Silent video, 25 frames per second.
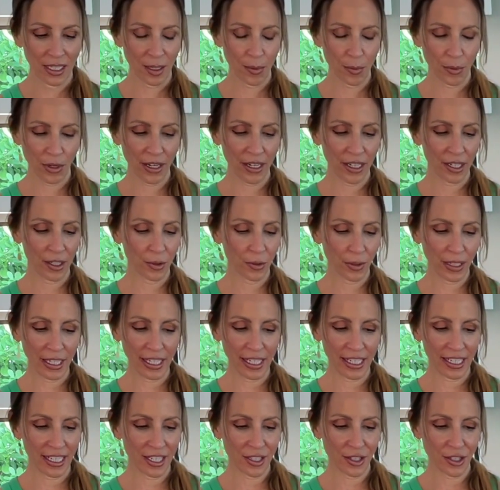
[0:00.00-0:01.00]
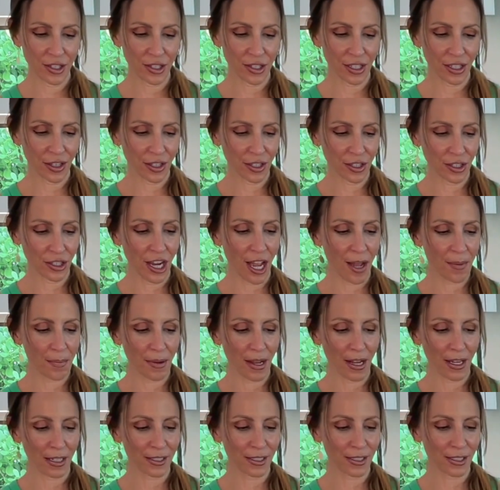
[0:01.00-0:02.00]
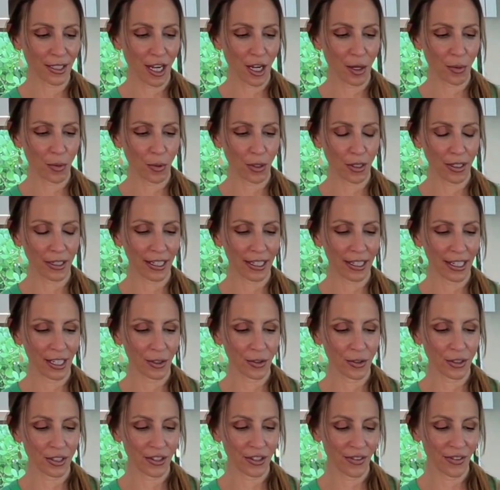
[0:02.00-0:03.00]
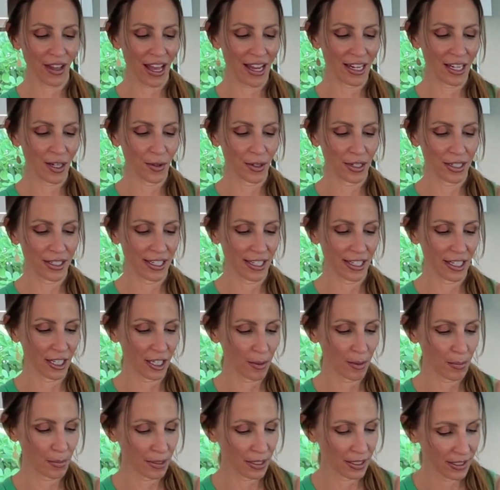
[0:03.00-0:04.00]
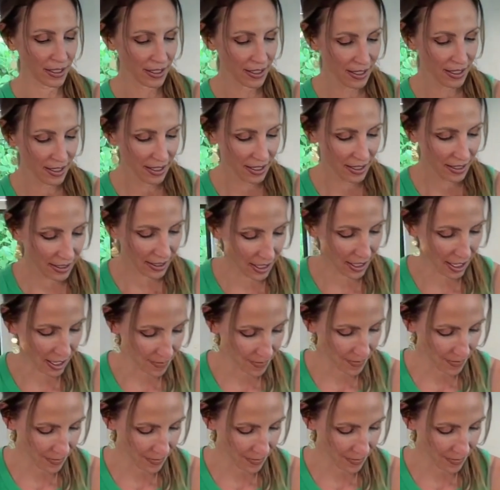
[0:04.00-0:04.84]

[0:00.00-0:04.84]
I'm wearing green. It's just that the chat box is not working. I don't see if anyone's here, but yep.